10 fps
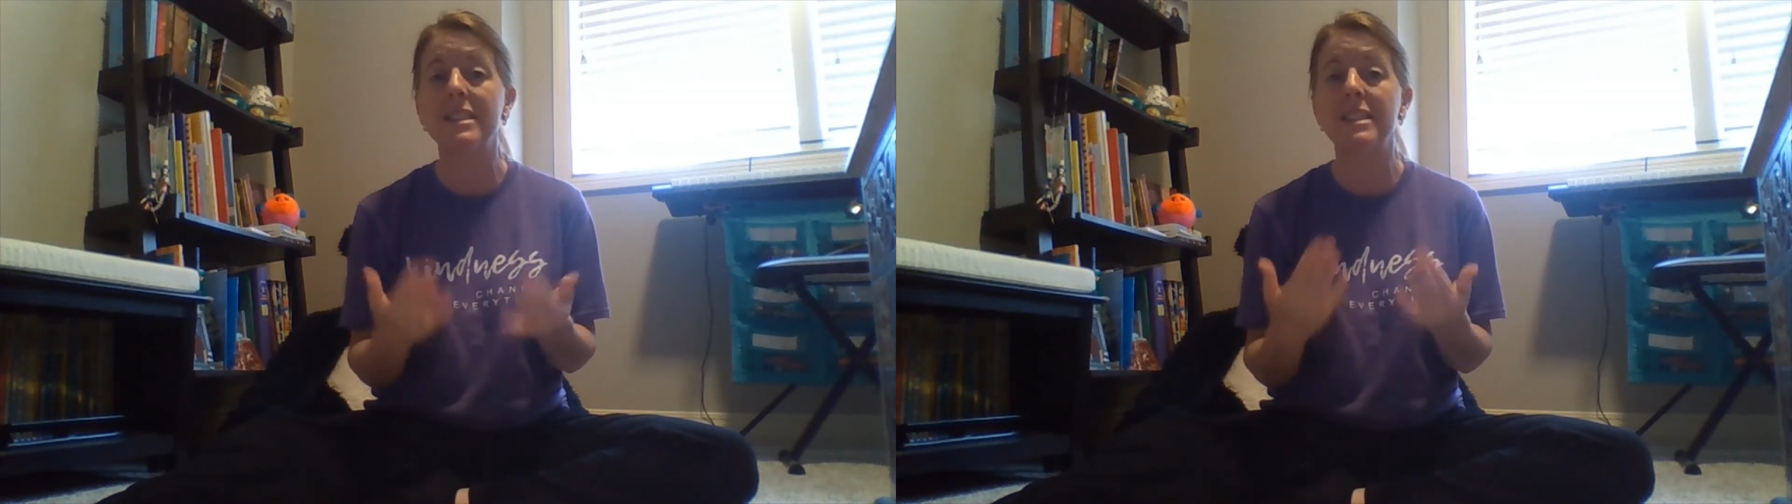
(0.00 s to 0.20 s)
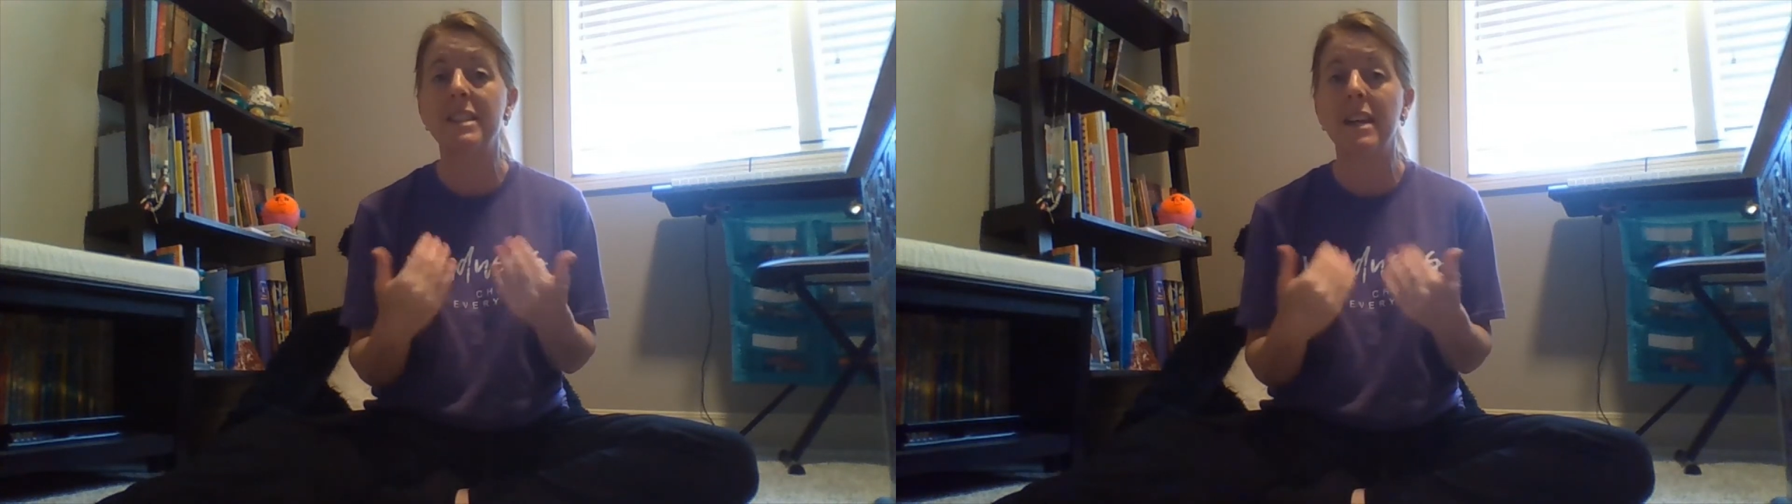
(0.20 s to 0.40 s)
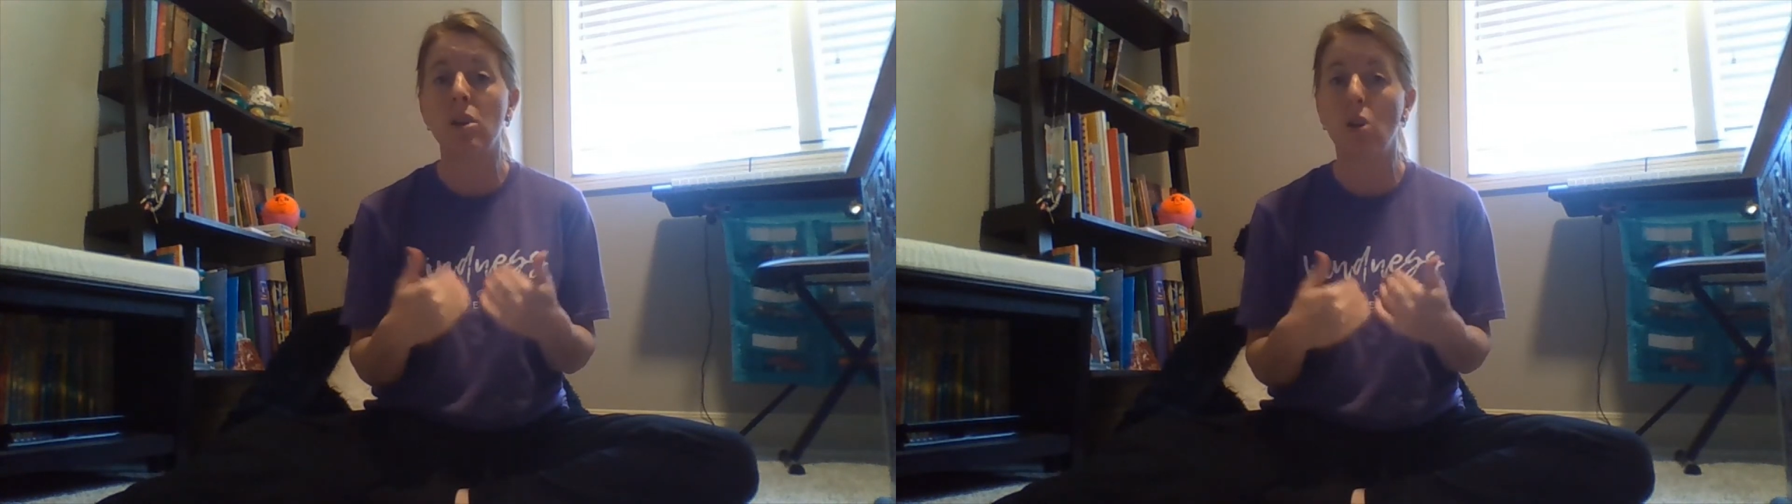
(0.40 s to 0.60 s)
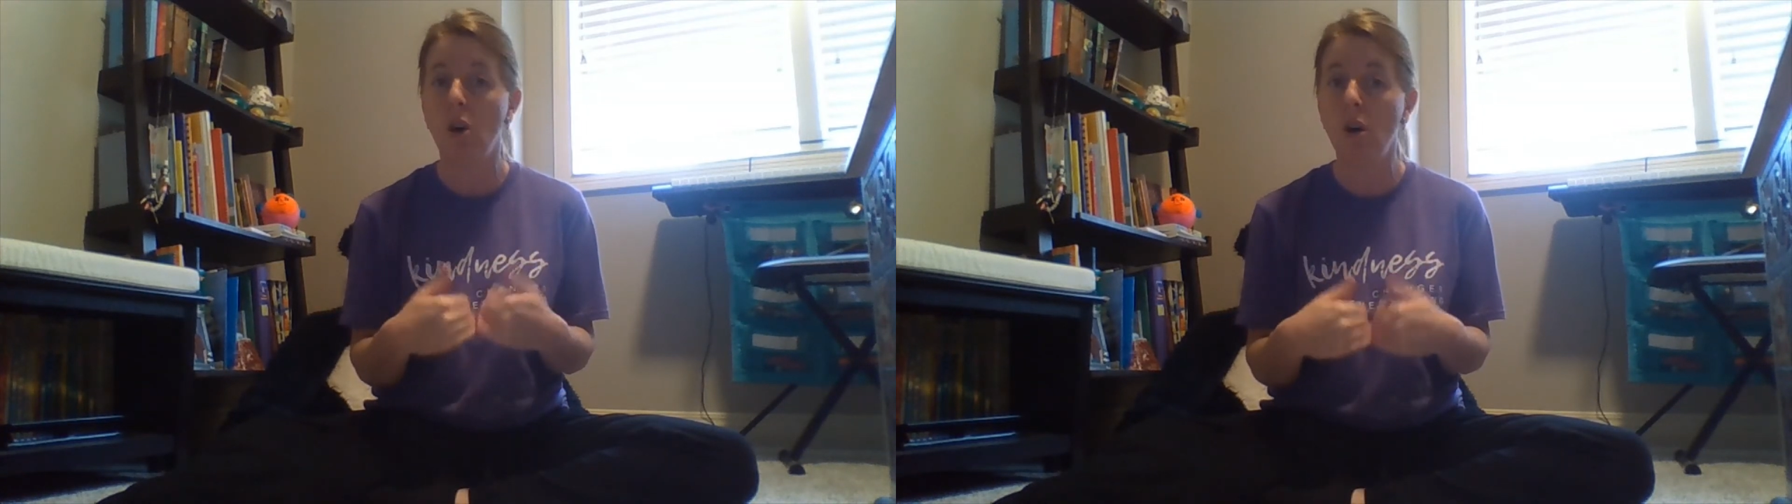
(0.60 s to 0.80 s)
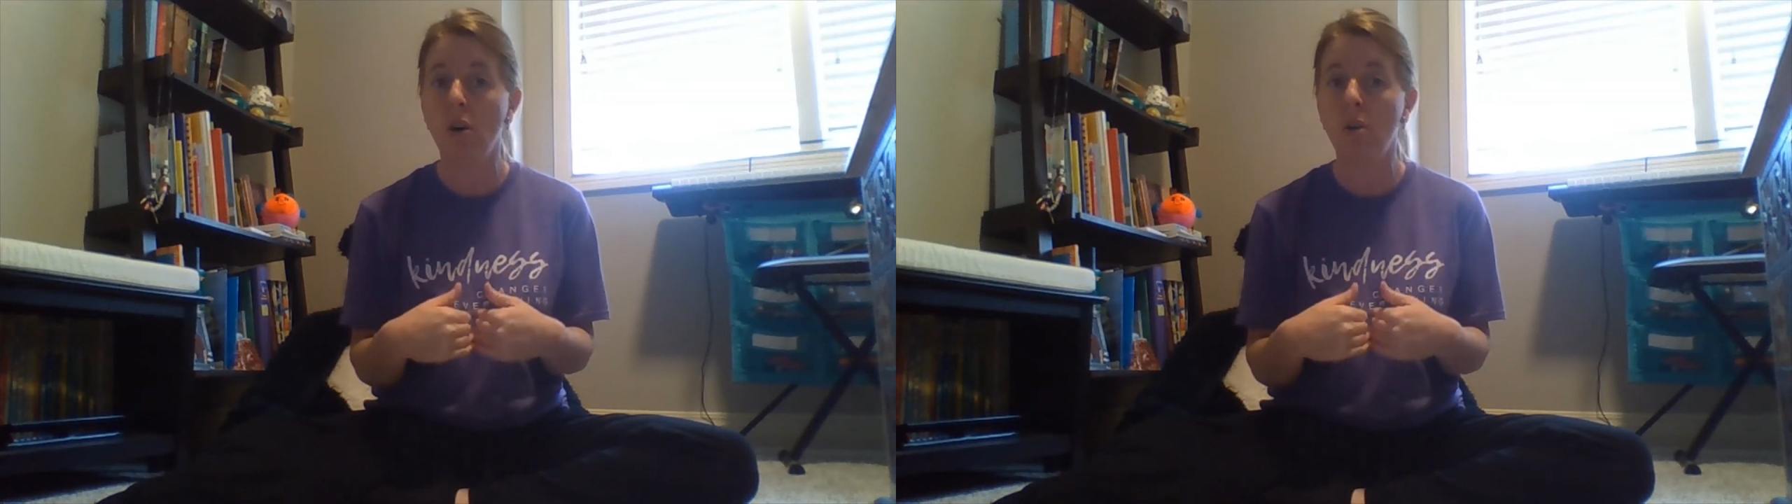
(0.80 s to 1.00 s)
stay
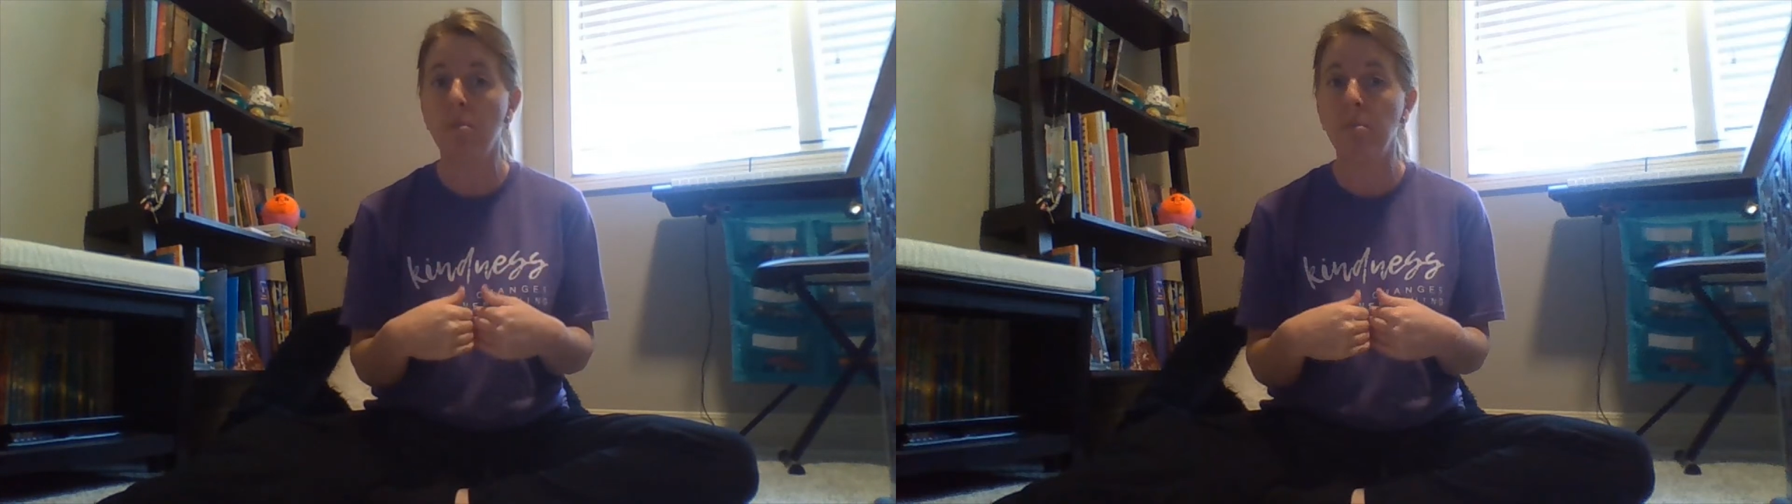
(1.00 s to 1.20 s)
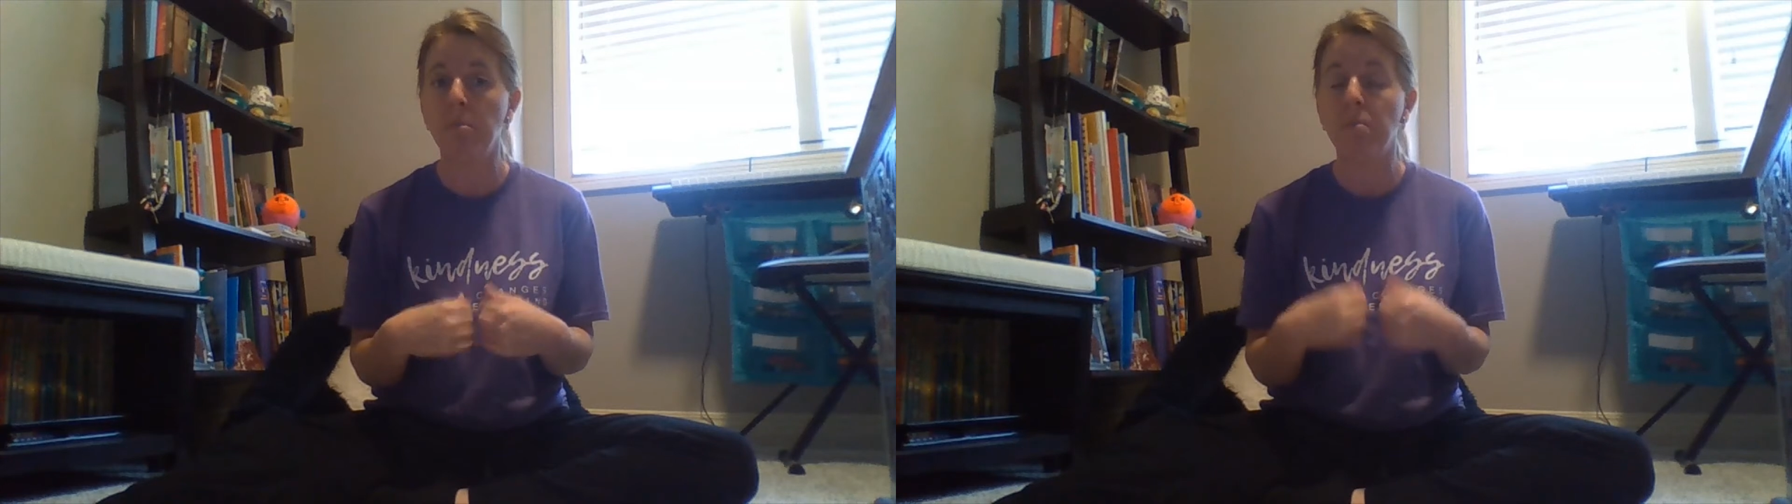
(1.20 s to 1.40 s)
calm